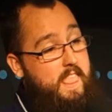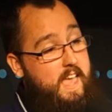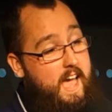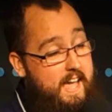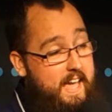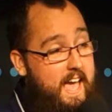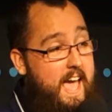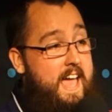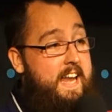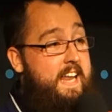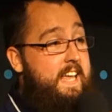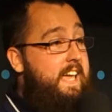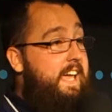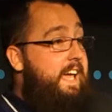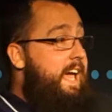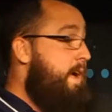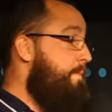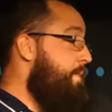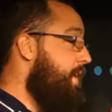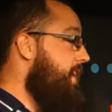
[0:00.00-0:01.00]
Then he
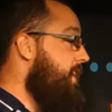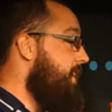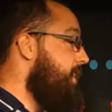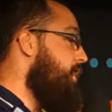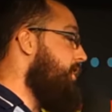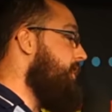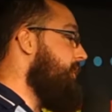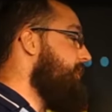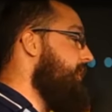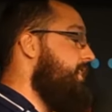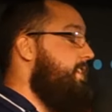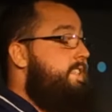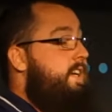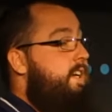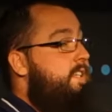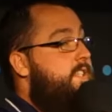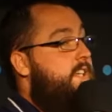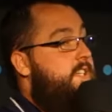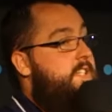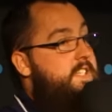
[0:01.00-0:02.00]
gave me
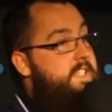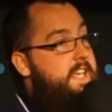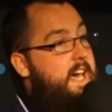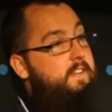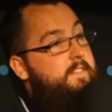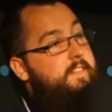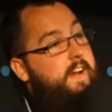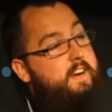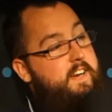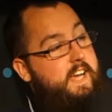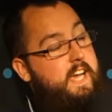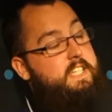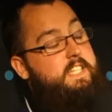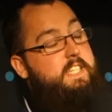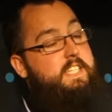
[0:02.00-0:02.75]
not such a satisfactory answer.